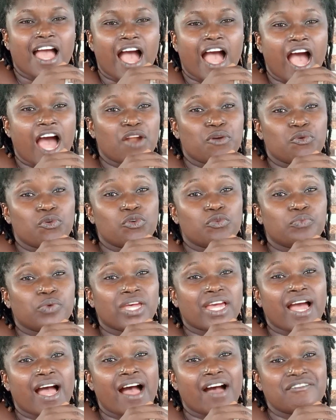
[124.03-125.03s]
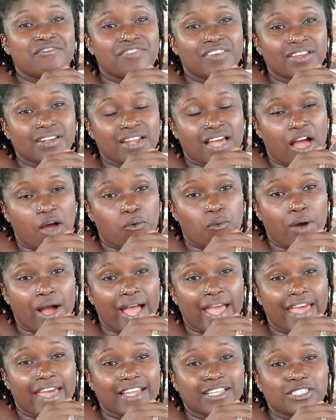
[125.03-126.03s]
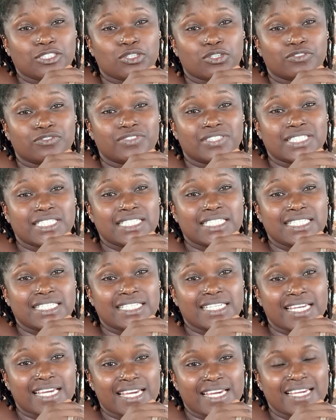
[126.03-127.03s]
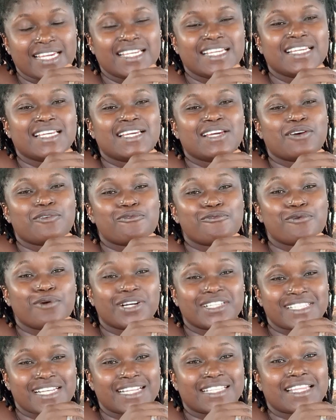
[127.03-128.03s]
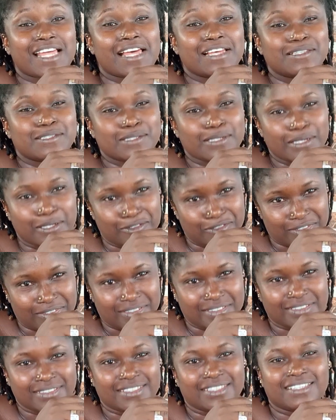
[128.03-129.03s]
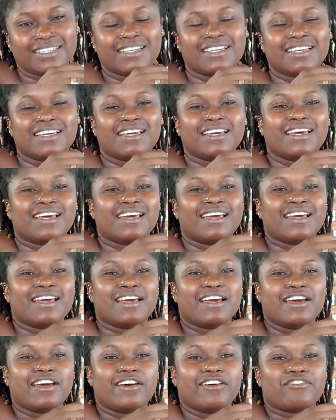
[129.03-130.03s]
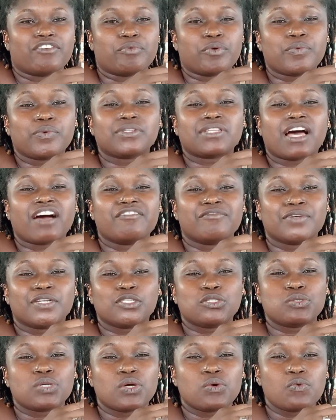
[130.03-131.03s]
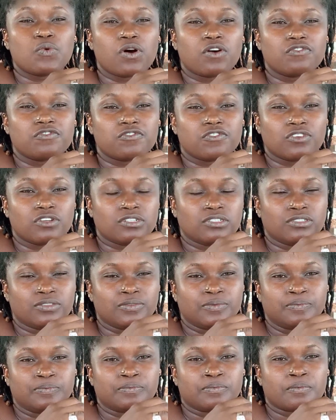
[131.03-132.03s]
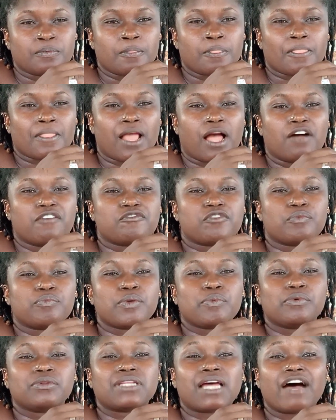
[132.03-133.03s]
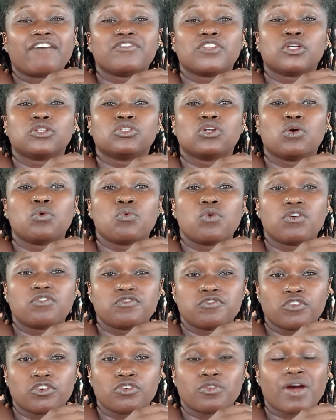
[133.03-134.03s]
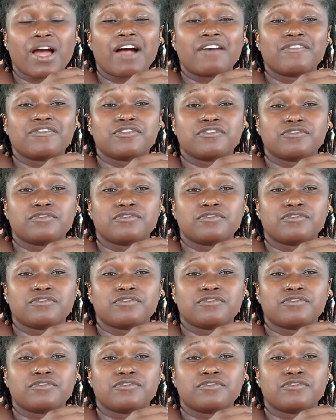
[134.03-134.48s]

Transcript: And we'll be having our end of the year water Thanksgiving. For people that have been doing work for, and for people that have not done work for, you have